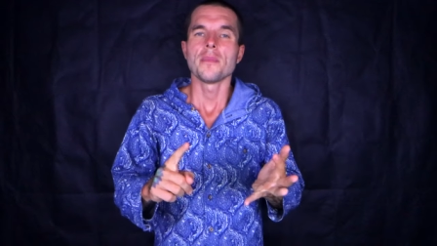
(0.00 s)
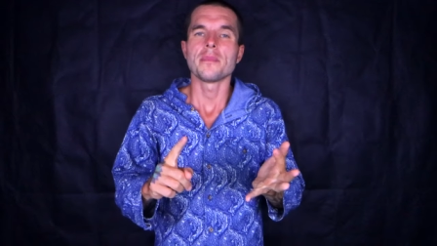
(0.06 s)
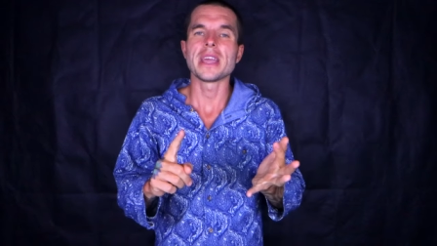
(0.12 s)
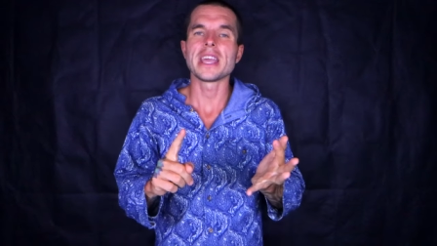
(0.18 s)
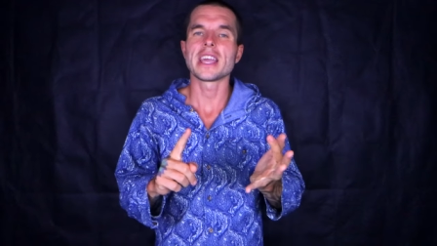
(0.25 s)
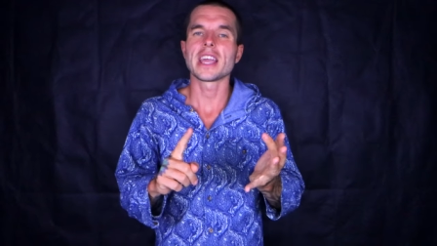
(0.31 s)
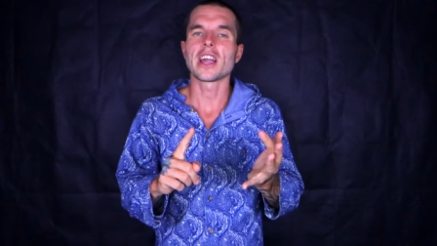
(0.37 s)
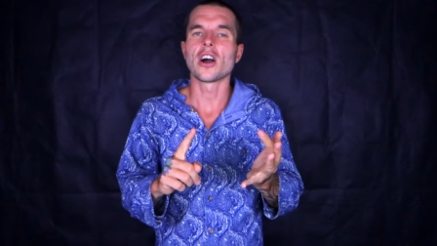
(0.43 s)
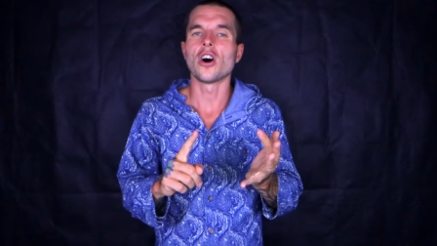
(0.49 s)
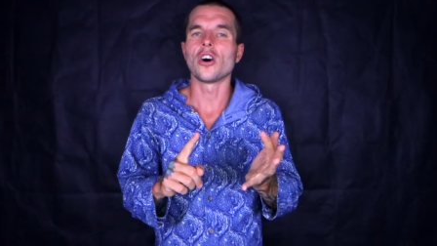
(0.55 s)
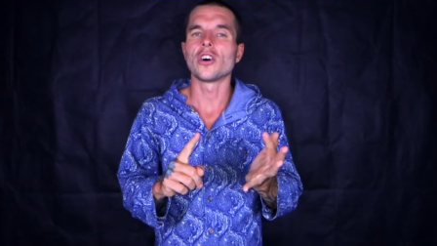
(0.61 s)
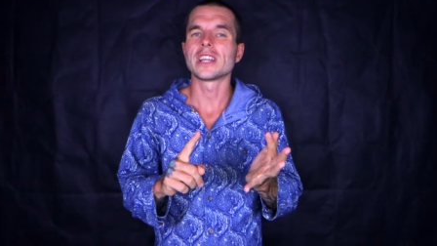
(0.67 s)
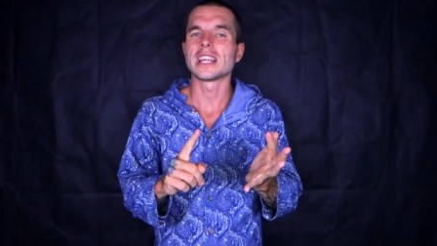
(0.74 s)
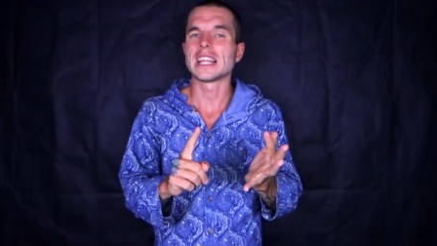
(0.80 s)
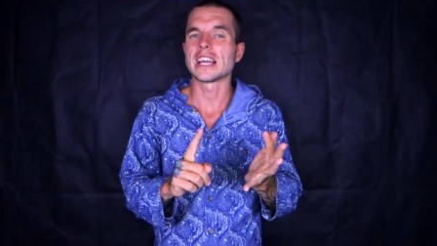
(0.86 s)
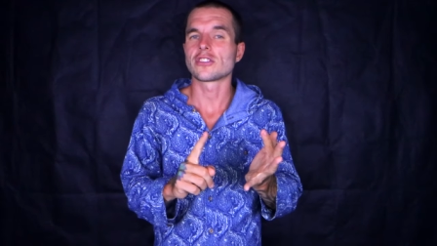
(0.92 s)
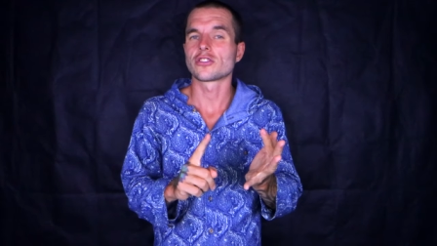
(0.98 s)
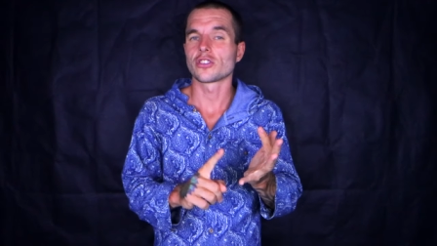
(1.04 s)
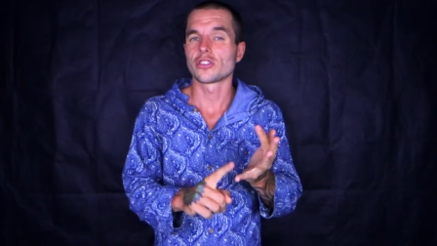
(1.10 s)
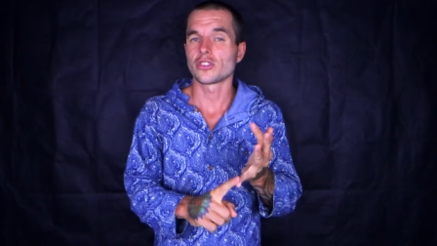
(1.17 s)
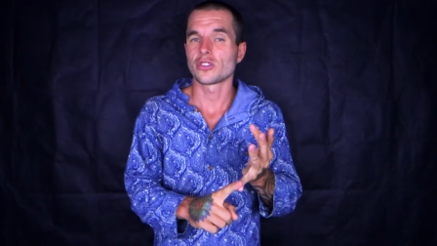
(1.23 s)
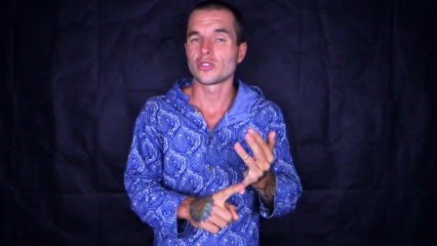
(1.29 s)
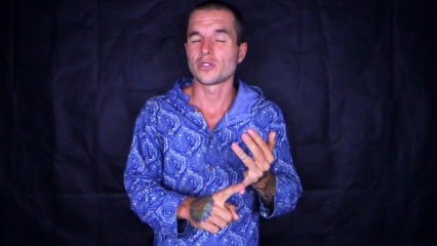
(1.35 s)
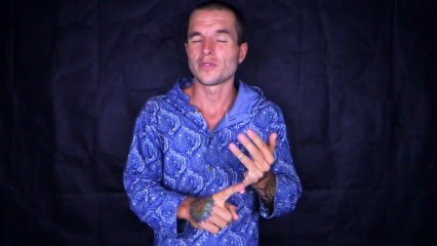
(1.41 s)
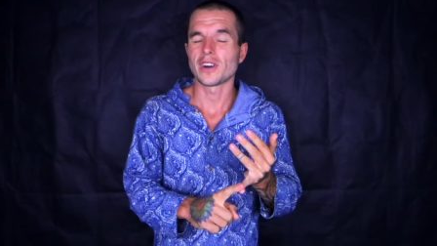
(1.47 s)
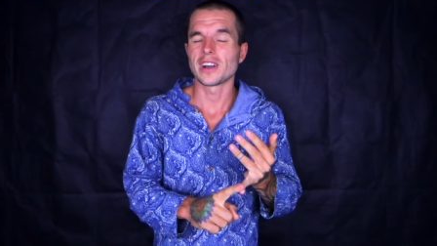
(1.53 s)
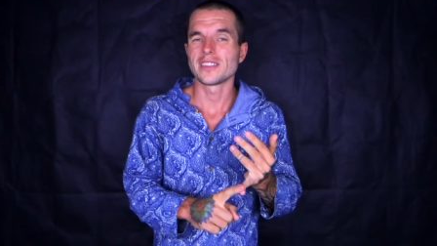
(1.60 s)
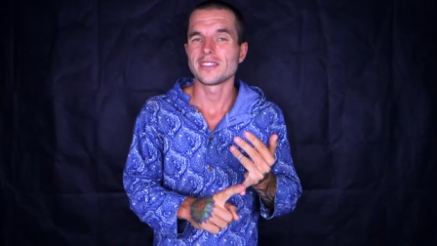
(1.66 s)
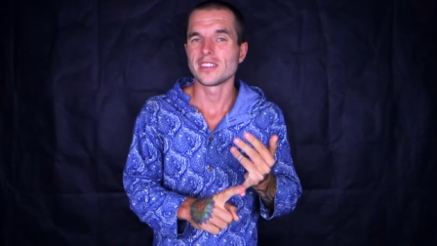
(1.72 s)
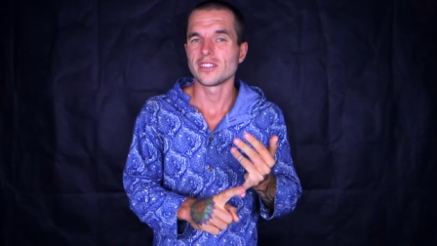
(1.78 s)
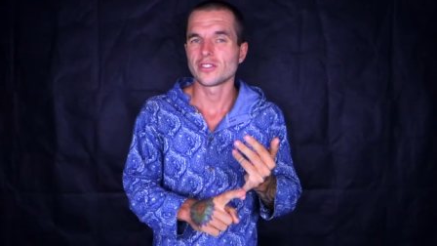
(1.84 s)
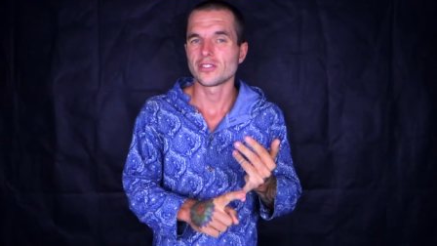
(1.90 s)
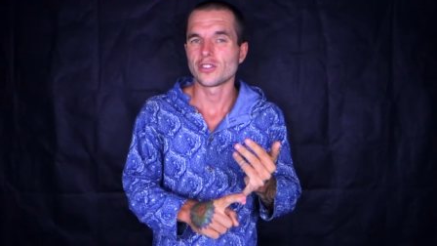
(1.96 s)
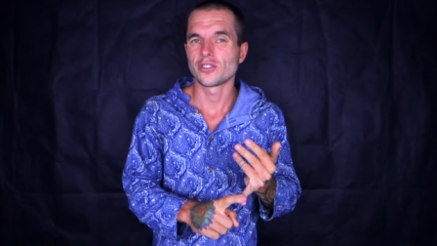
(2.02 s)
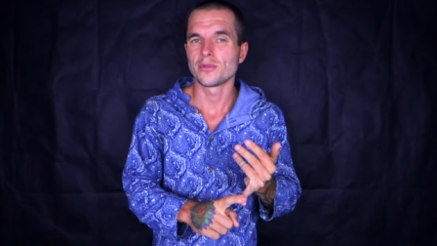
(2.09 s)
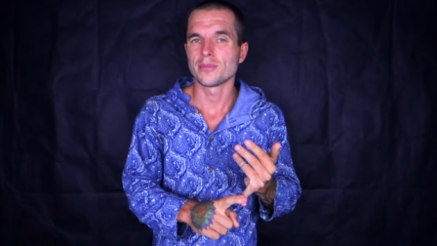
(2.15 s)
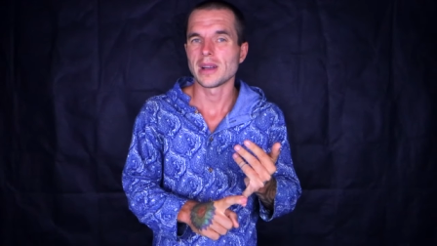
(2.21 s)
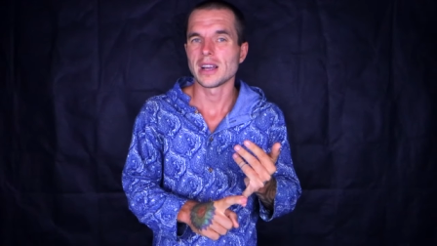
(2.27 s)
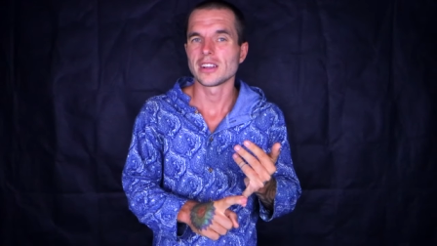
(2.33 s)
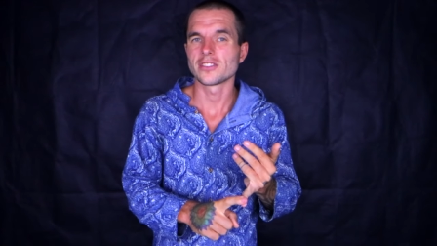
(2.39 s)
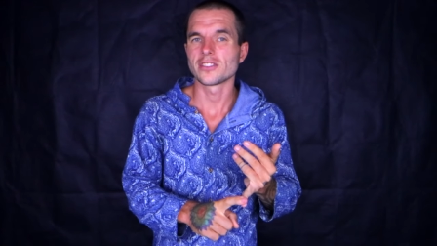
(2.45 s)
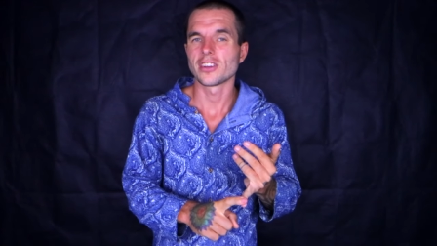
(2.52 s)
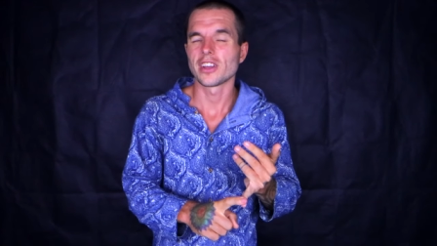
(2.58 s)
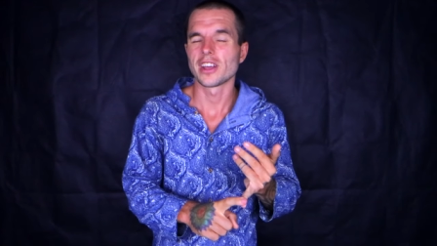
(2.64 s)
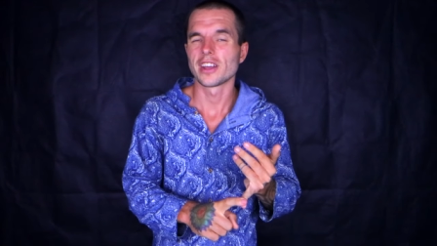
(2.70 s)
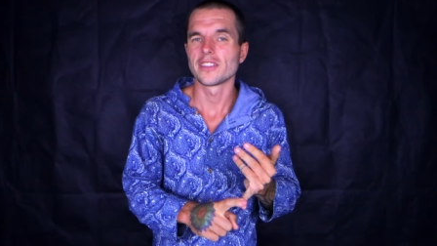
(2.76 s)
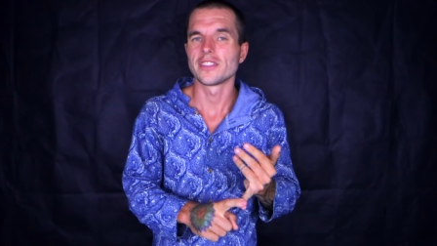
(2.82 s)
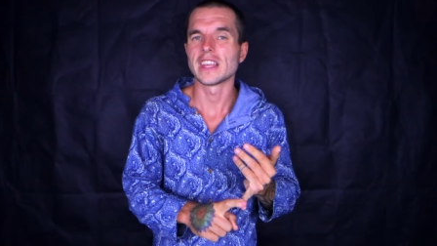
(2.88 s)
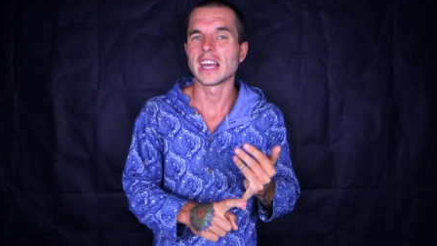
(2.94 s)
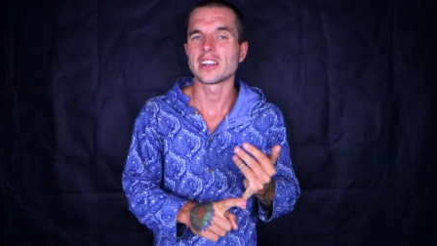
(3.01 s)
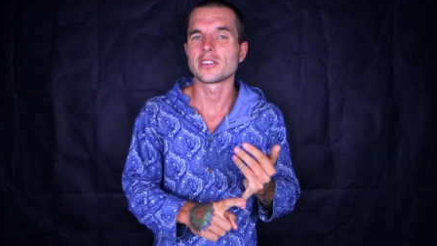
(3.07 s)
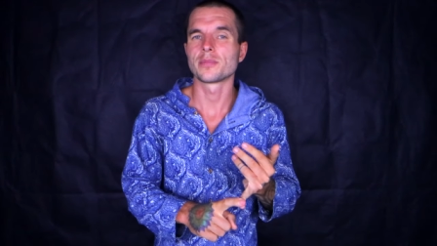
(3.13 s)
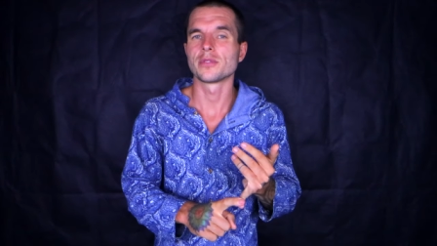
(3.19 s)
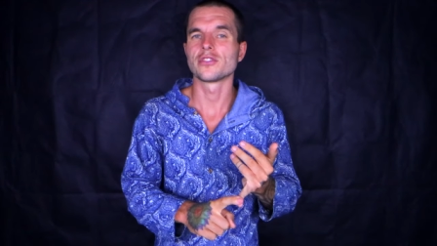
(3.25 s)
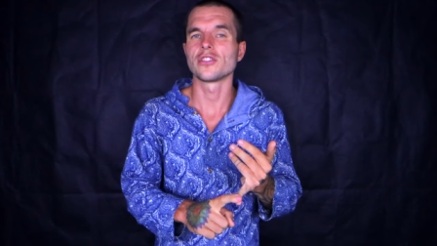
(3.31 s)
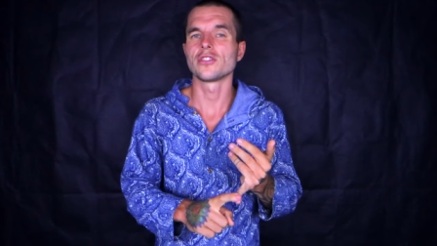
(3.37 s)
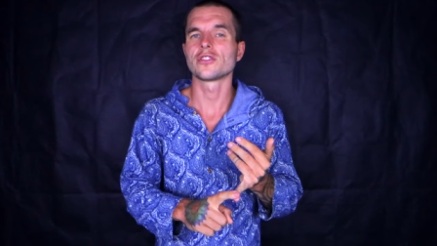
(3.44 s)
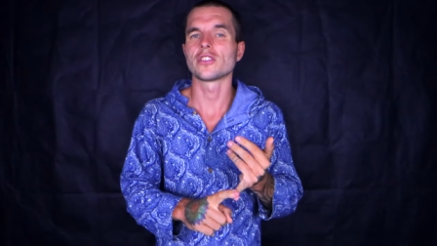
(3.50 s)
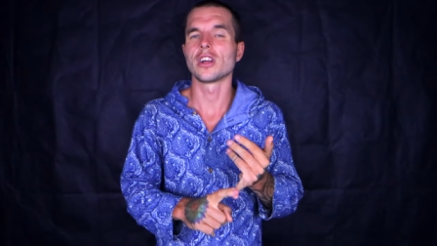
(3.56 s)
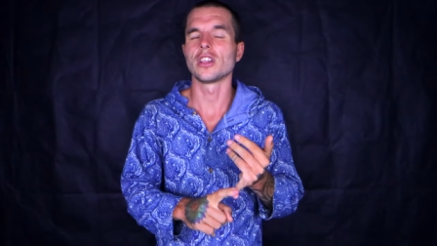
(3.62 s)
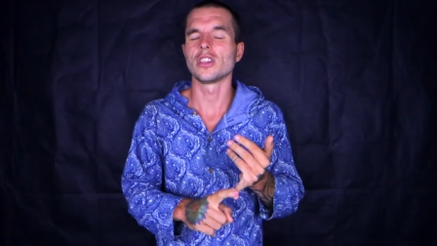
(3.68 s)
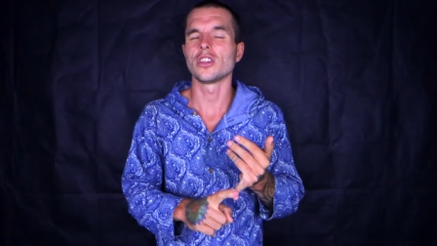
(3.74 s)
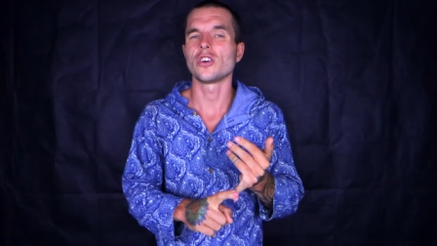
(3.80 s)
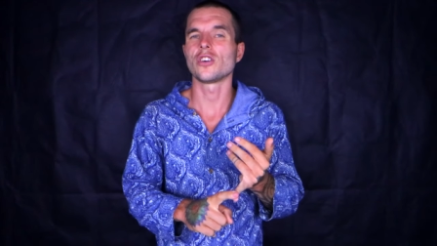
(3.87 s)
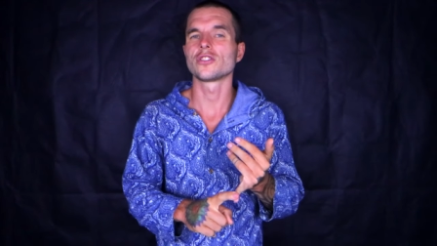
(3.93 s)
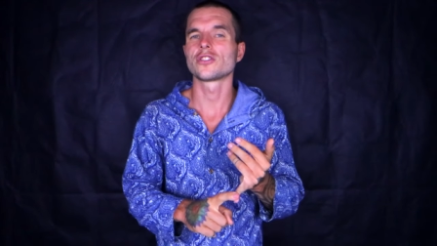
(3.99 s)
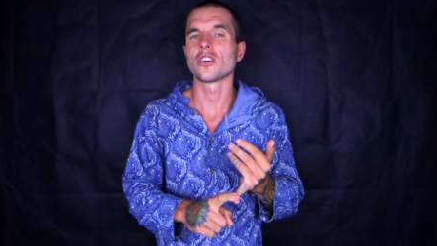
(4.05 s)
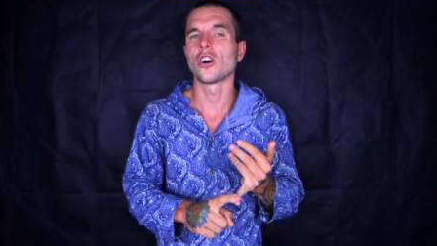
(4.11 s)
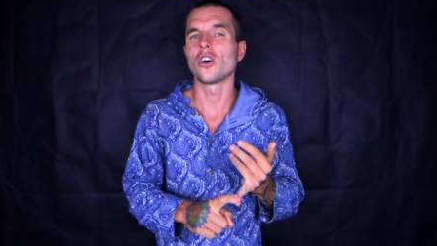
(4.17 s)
being on electronic devices too much that produce a lot